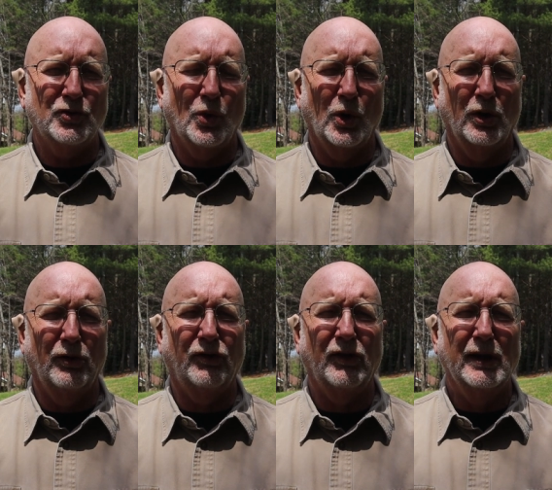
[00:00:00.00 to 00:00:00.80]

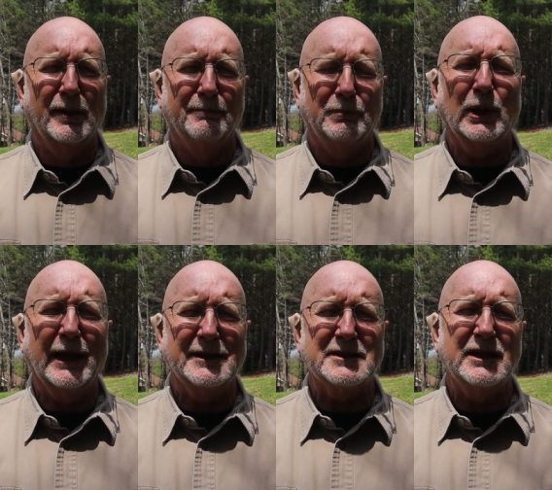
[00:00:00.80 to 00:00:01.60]
towards
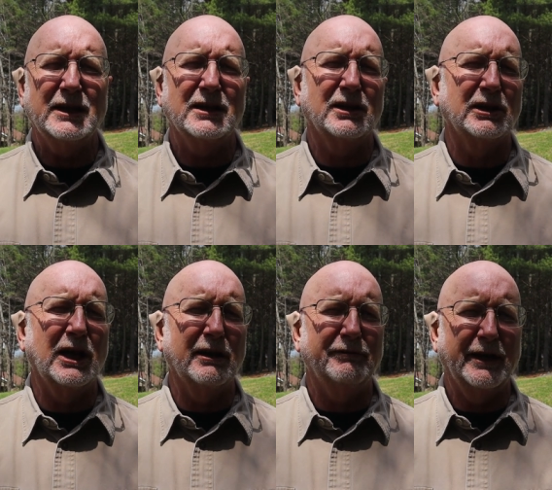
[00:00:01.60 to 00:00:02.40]
planting a
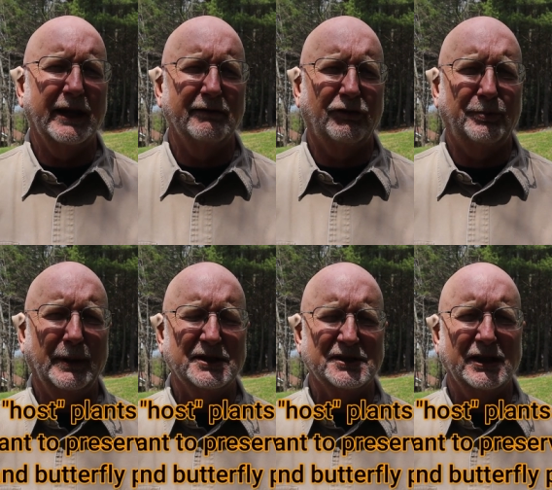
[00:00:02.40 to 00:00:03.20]
lot of native
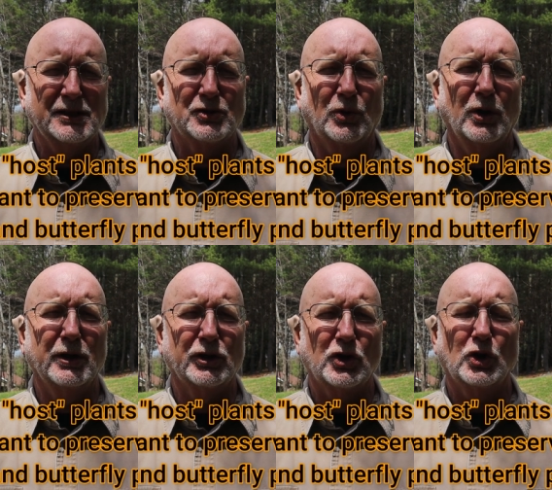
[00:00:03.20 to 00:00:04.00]
species or
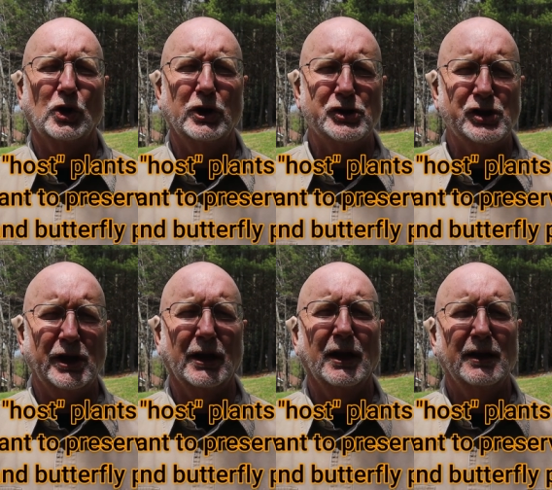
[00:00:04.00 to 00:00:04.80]

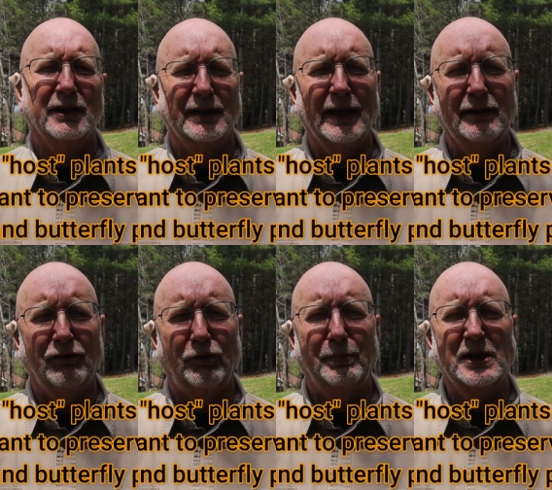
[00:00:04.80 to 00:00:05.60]
encouraging
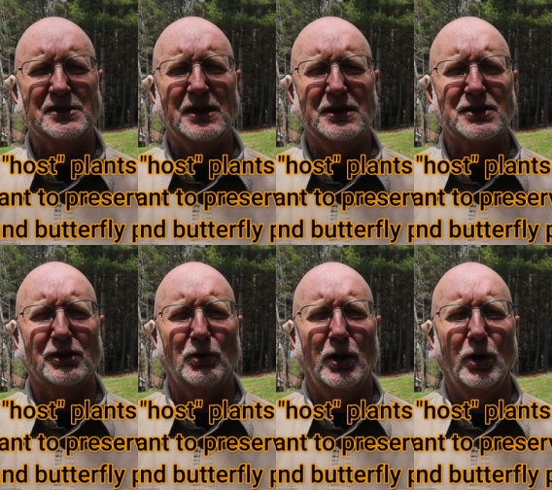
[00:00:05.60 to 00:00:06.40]
native species
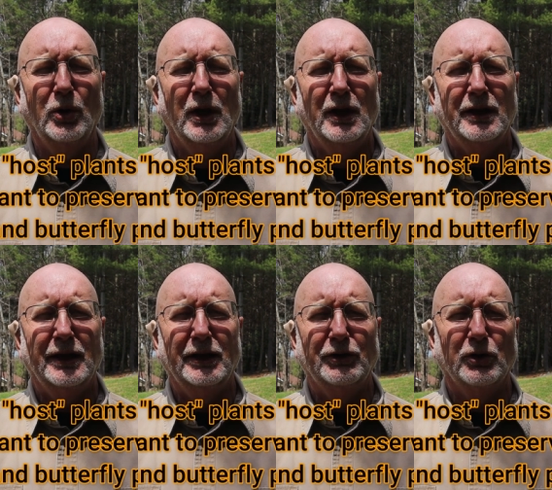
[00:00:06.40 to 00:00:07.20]
to grow
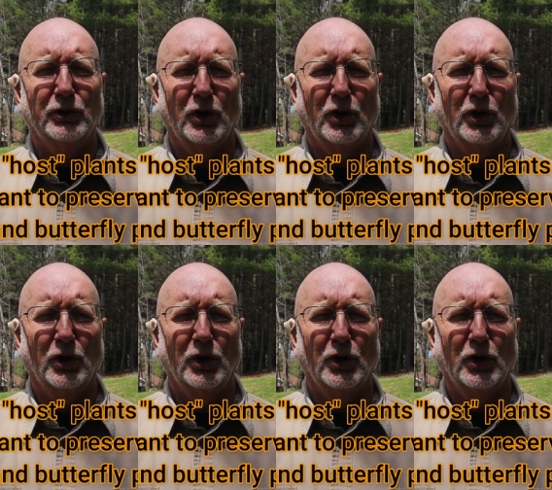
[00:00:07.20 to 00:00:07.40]
in your